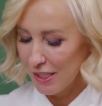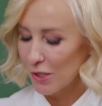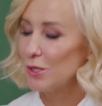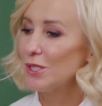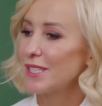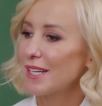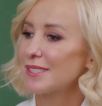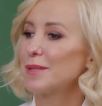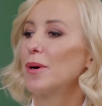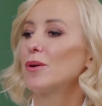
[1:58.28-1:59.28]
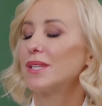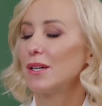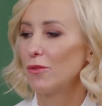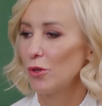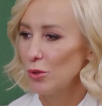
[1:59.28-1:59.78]
Could you tell us about the
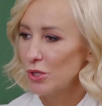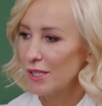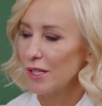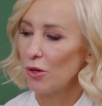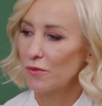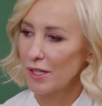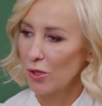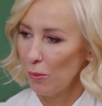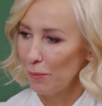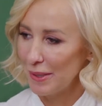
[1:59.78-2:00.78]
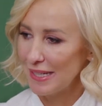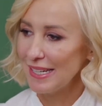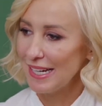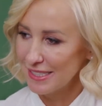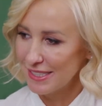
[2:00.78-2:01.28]
evolution of the
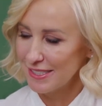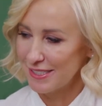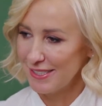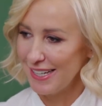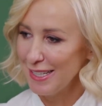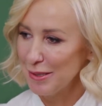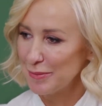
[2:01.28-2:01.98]
company until today?